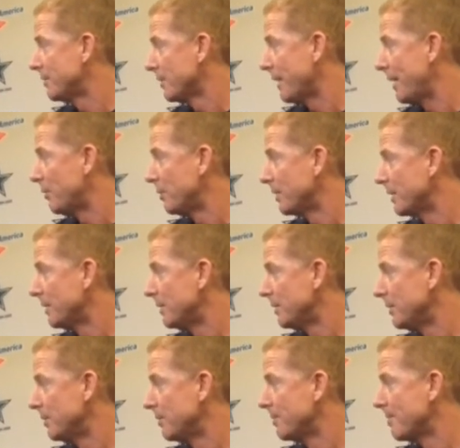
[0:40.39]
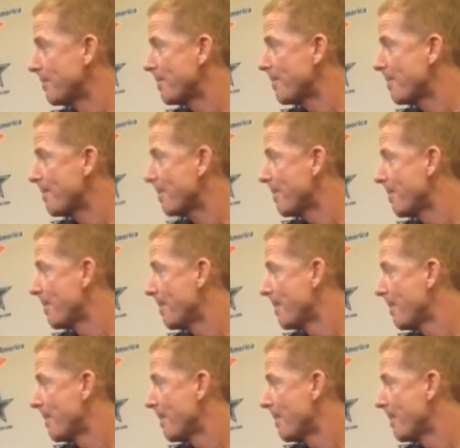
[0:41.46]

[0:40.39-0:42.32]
so that will continue. How are you a better